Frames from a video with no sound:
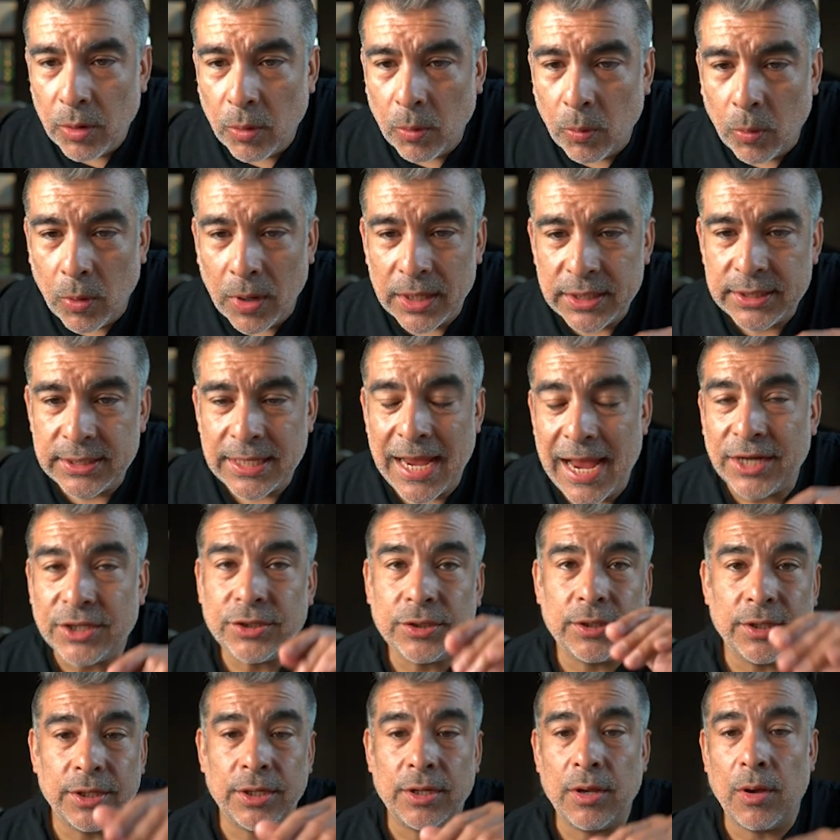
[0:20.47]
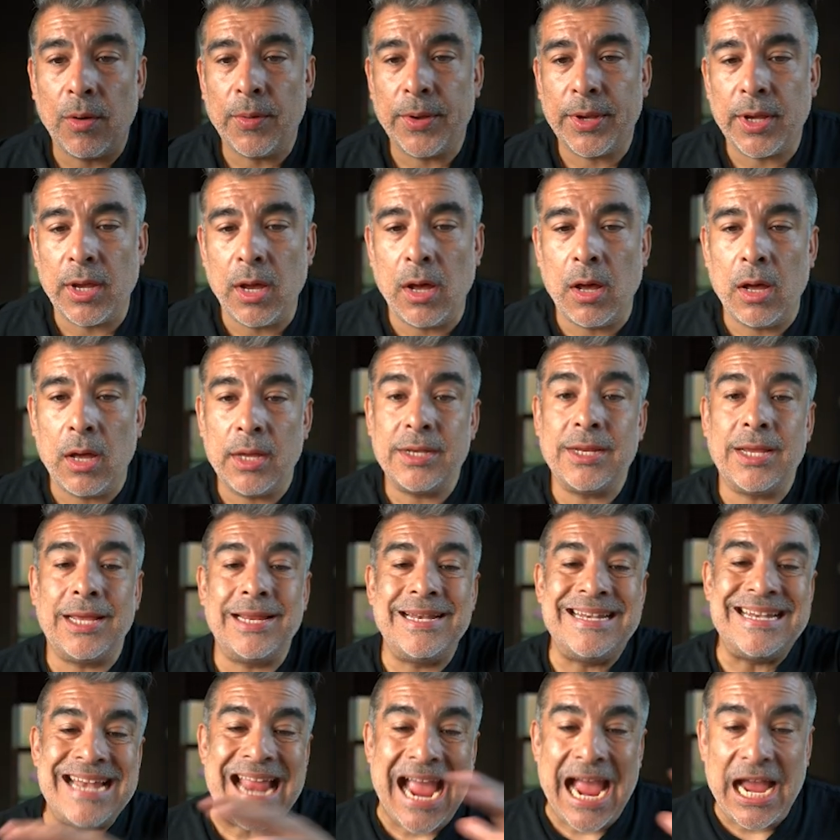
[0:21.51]
what's actually going on
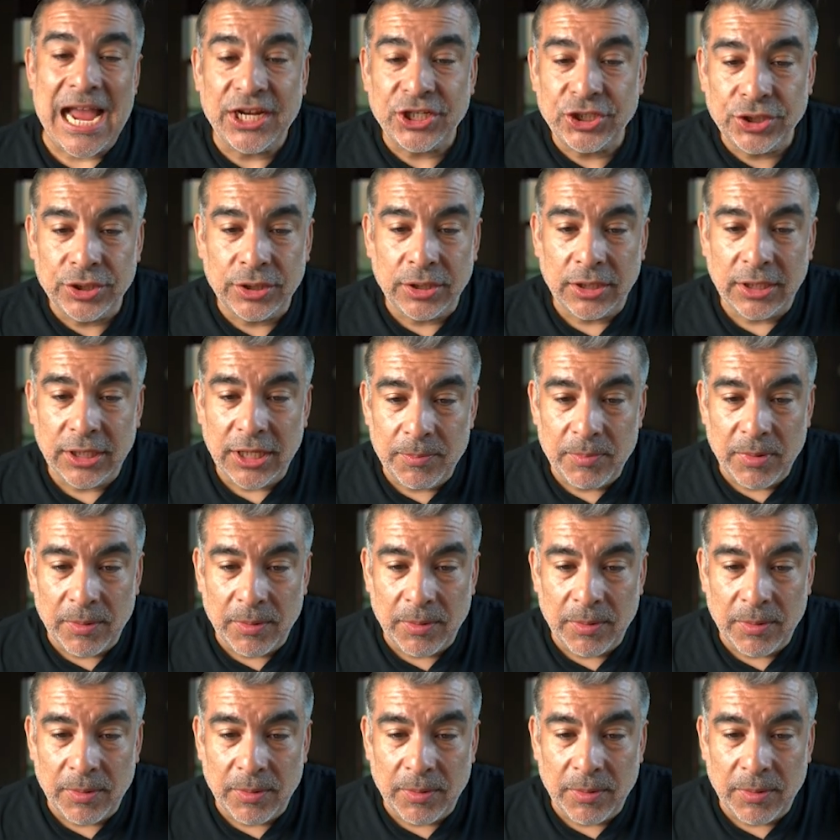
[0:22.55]
nationally,